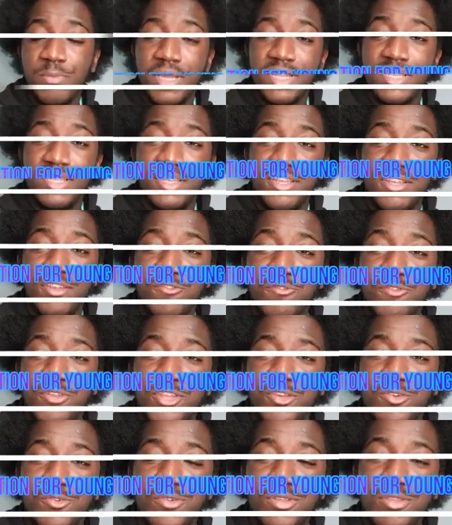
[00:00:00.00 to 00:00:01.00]
back to another
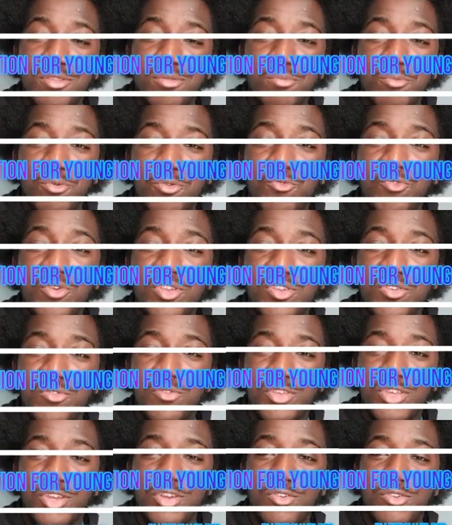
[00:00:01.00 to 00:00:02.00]
video. This is more vision for
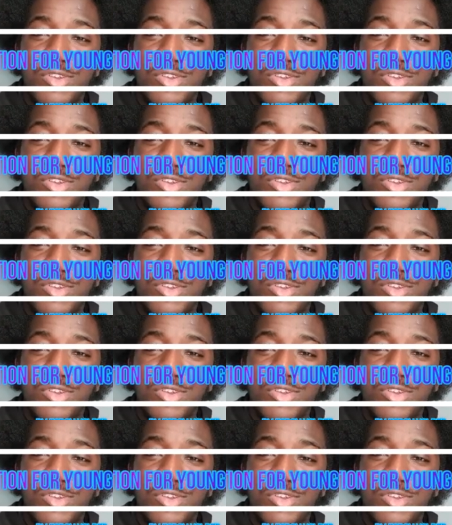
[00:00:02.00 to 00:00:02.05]
young